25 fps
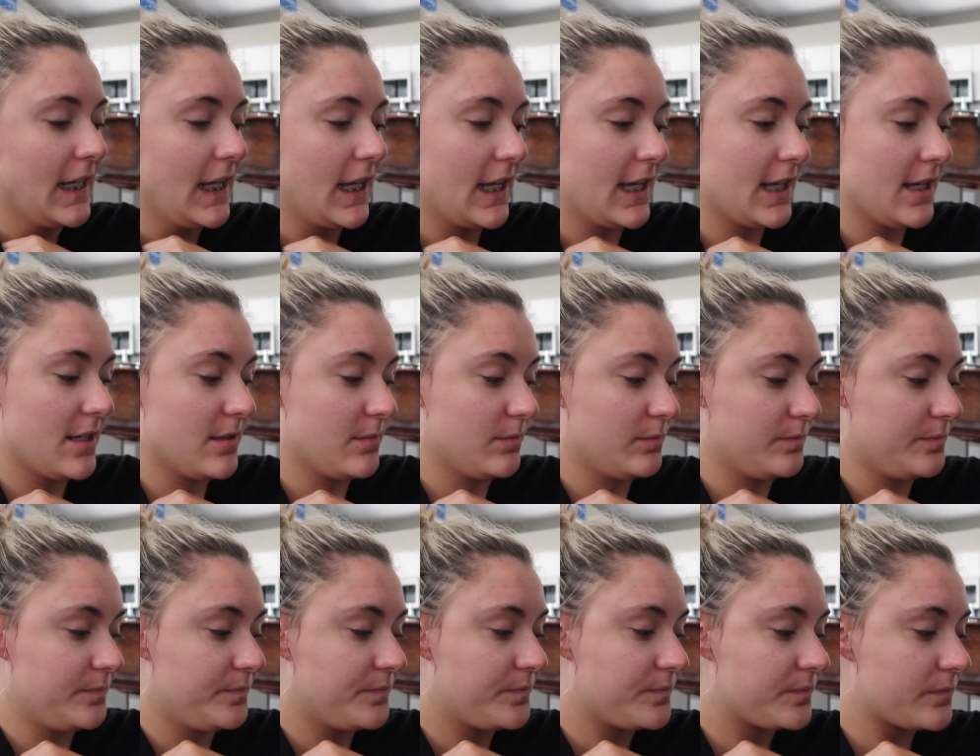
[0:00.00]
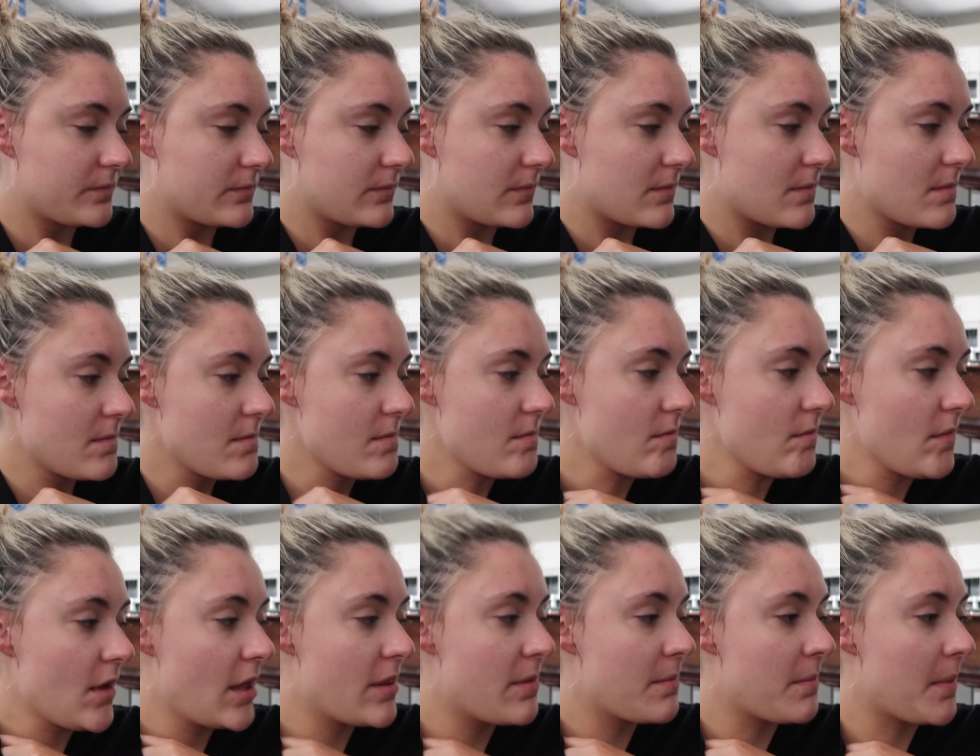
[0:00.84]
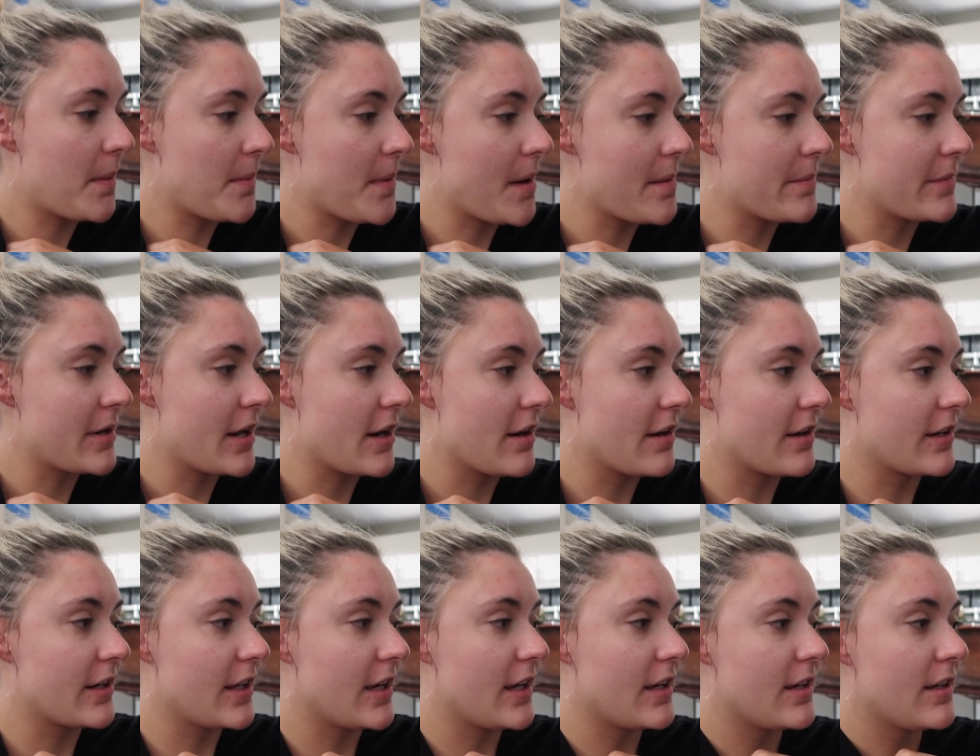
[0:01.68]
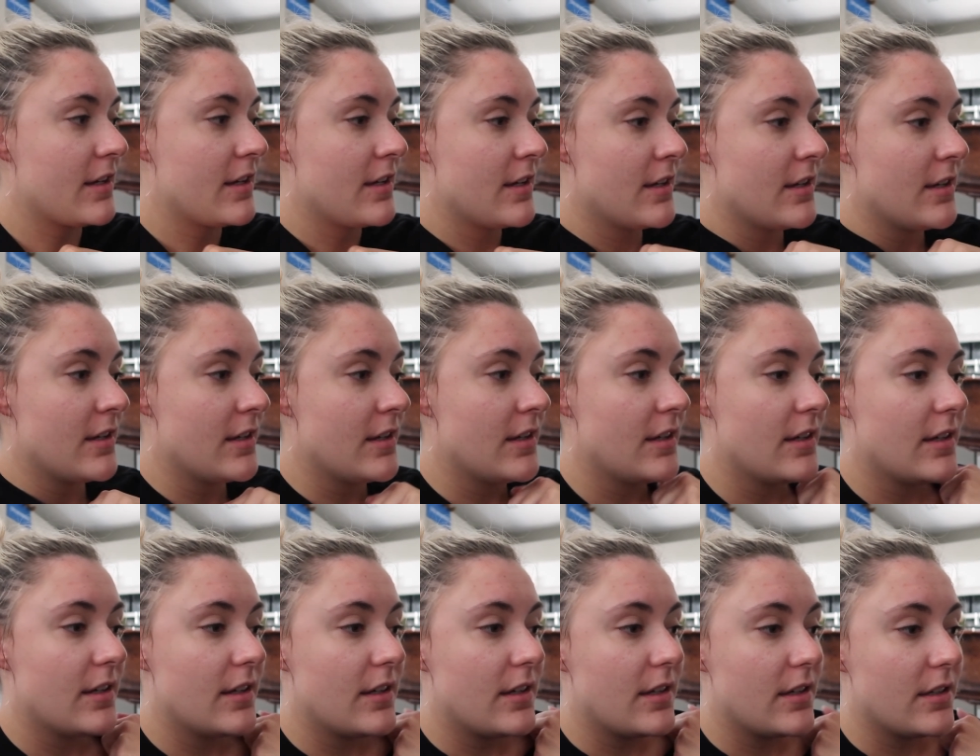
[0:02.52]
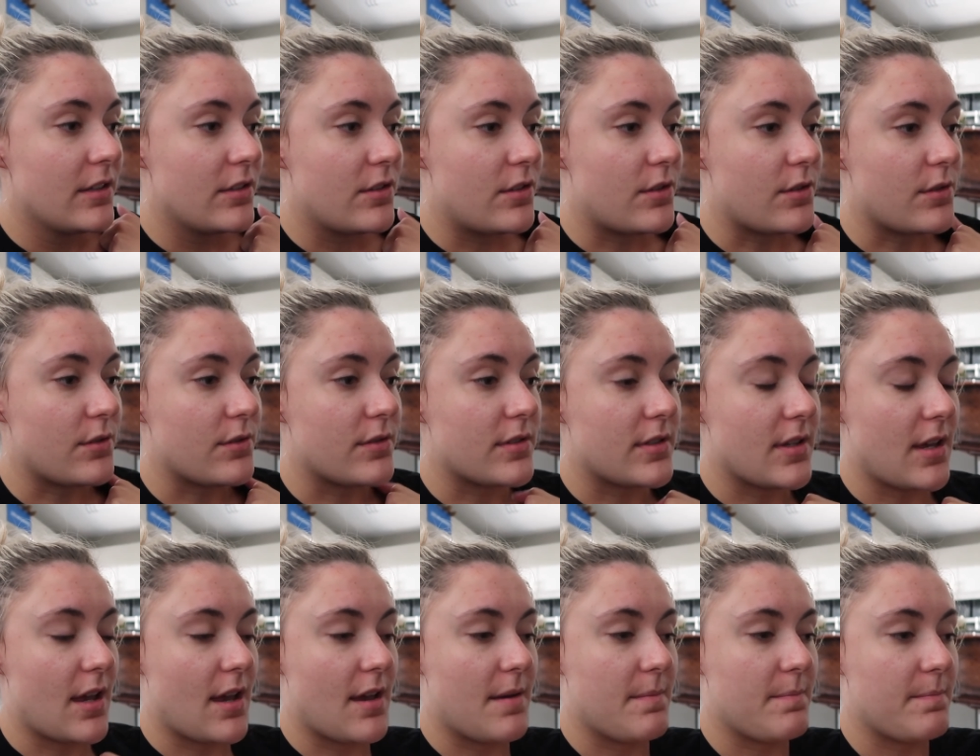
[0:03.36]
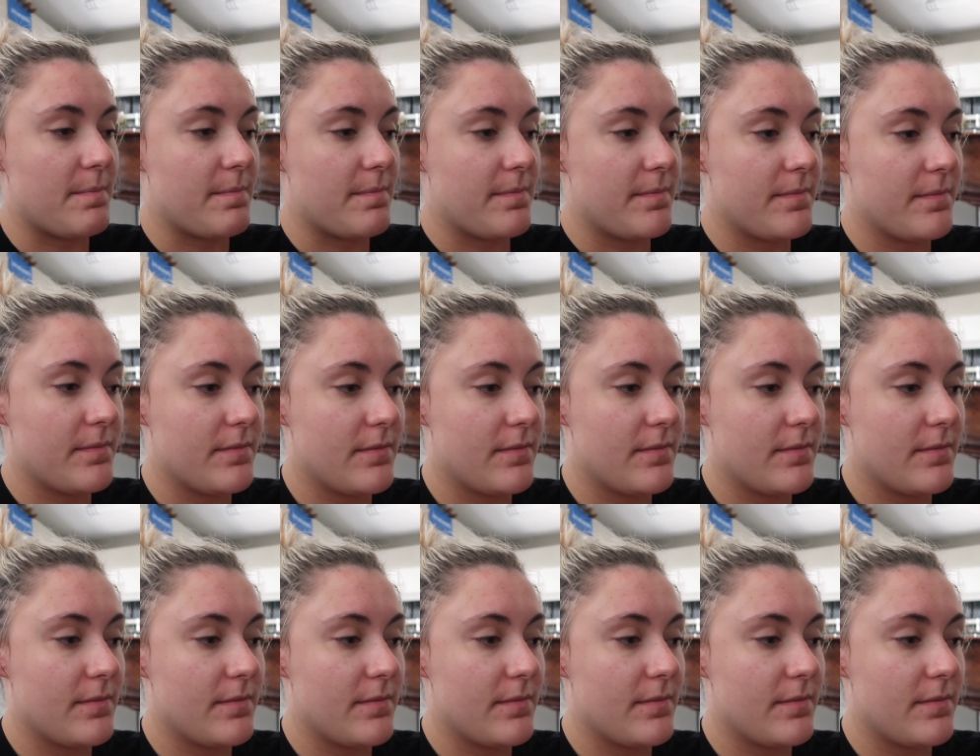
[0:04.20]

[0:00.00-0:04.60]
And then my mom and I are gonna do some